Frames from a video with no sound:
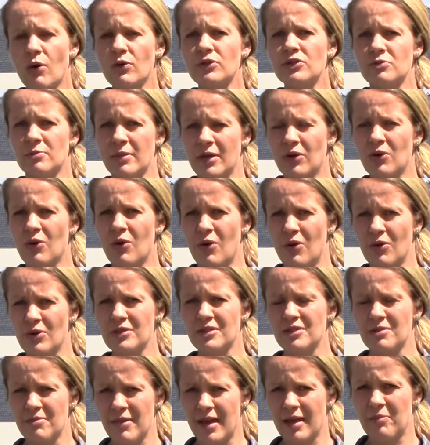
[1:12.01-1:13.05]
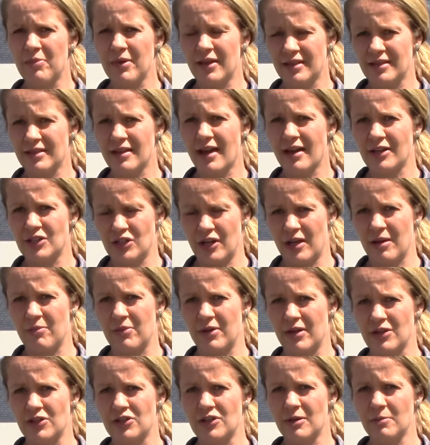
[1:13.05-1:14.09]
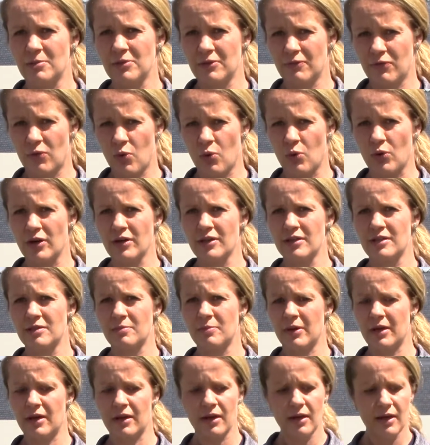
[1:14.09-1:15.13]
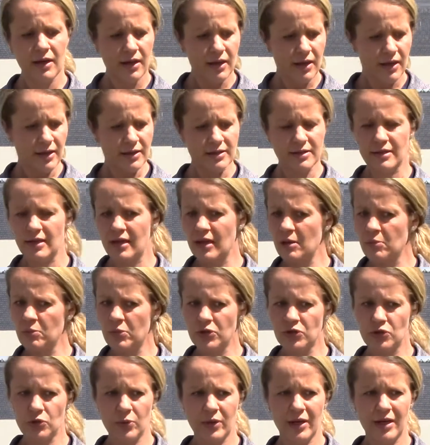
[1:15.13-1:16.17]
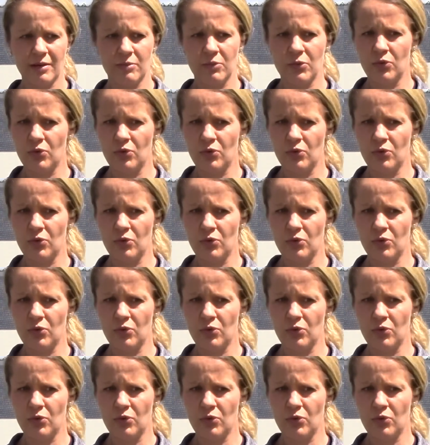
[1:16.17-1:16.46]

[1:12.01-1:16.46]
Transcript: ultimate goal is to make Big Sky Championships, of course, but it's the in between